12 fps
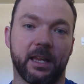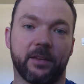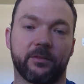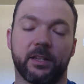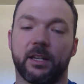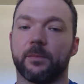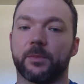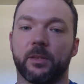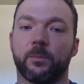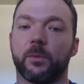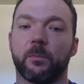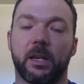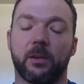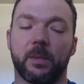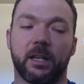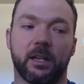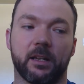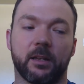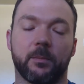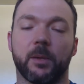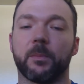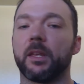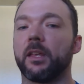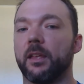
have time, something may or may not come up.